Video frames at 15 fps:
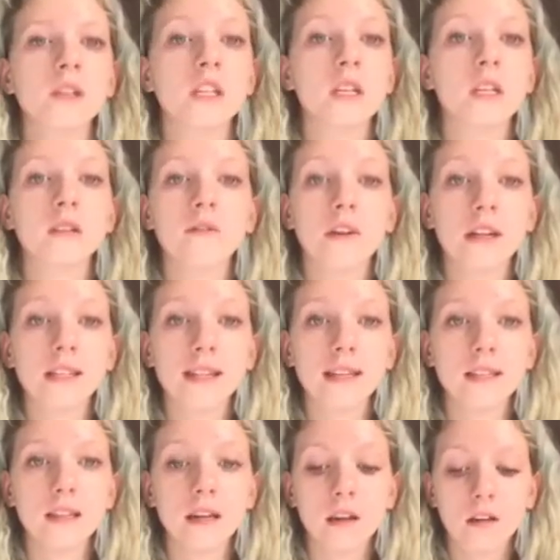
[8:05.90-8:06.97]
which is
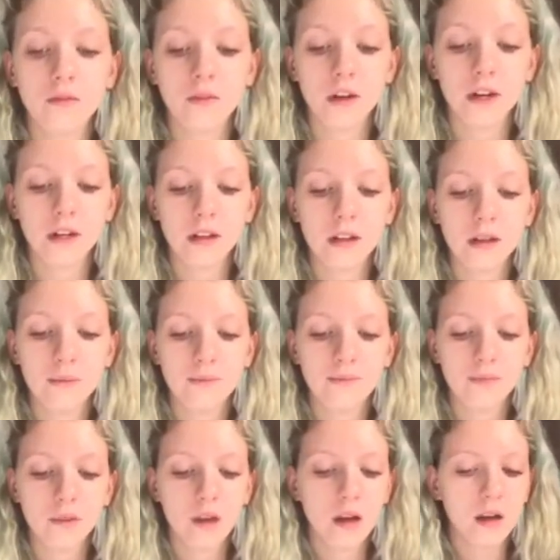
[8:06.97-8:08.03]
fantastic, finally.
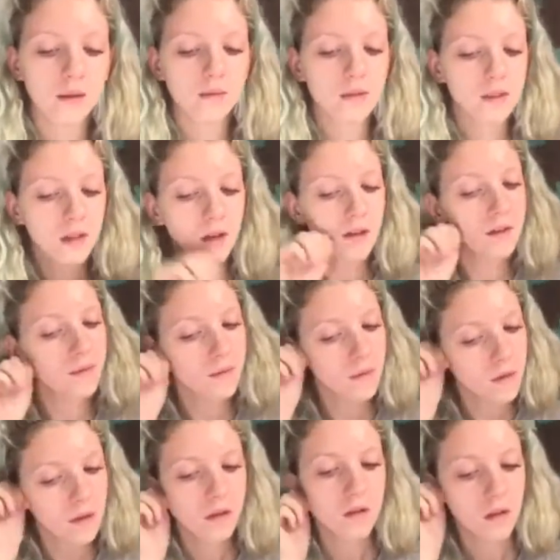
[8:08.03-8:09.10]
So
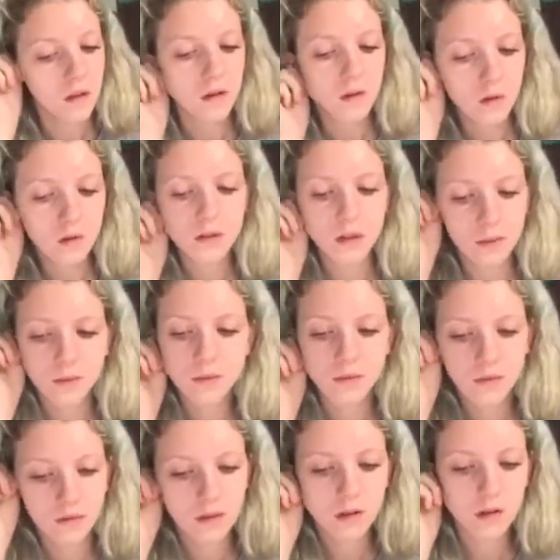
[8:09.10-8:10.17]
also
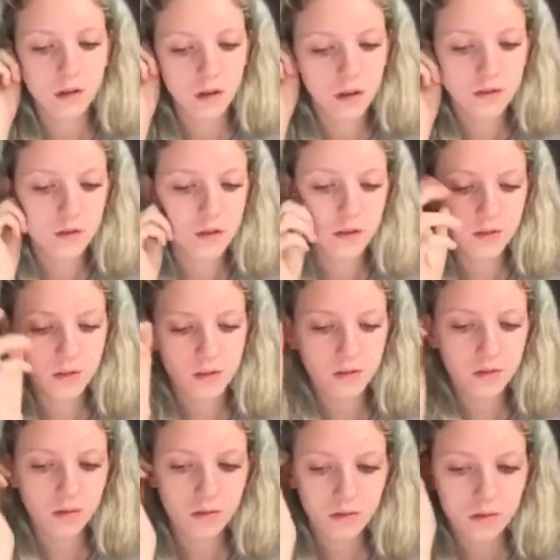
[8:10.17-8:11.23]
I've
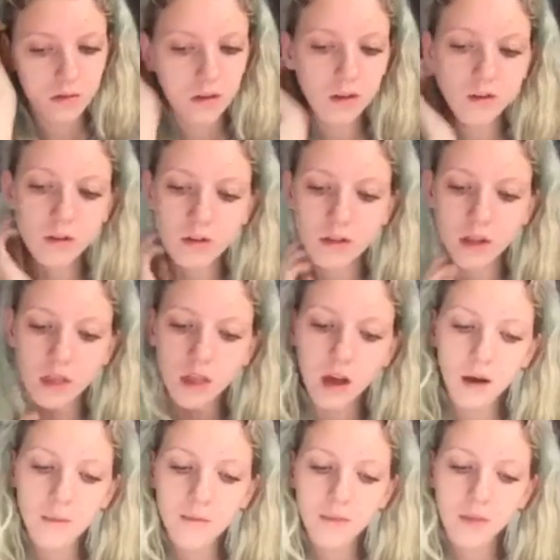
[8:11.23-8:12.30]
just said
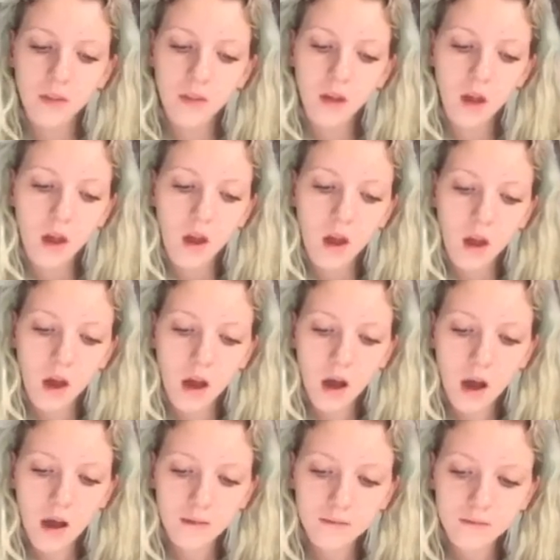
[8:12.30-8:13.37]
that.
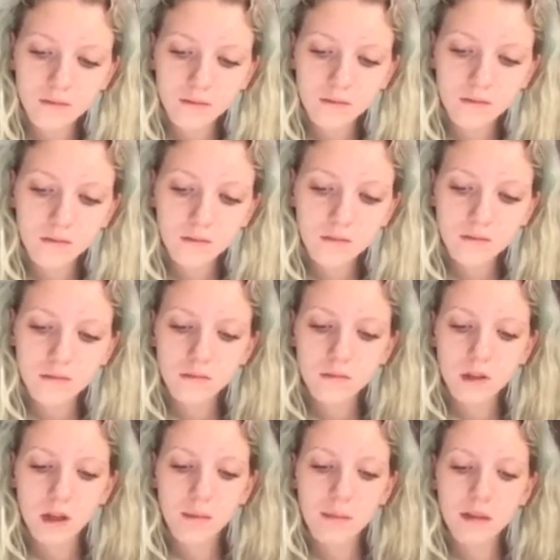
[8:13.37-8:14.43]

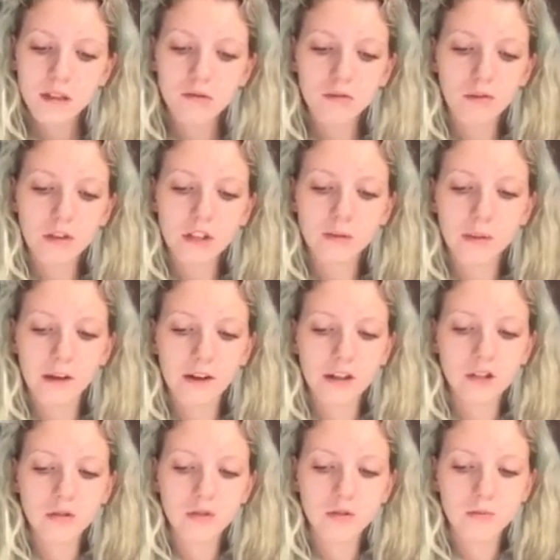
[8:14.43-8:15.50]
Yeah, meds are ready to be
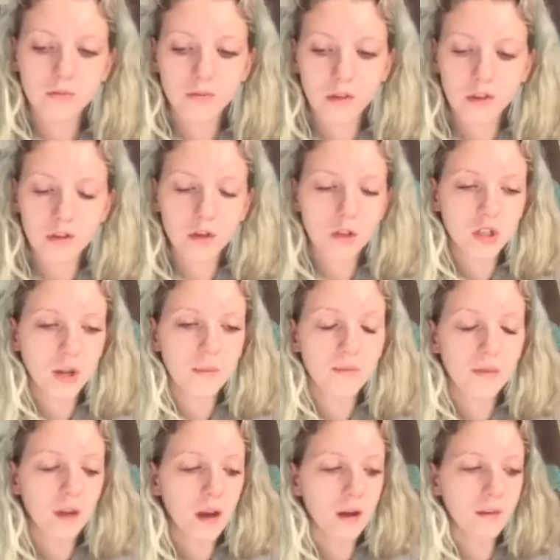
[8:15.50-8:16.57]
arranged with the doctor.
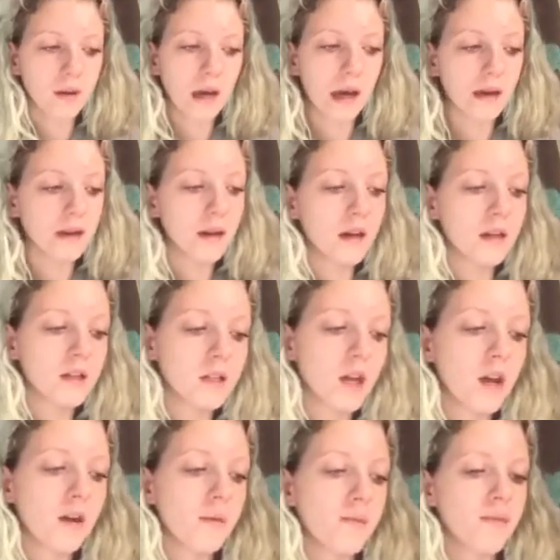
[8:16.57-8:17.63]
Okay,
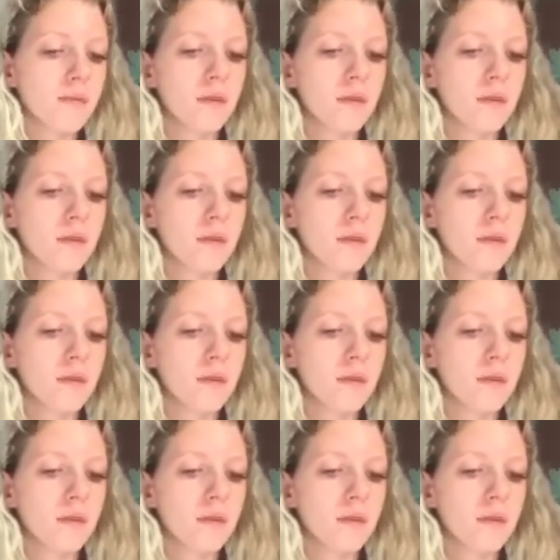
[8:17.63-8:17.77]
so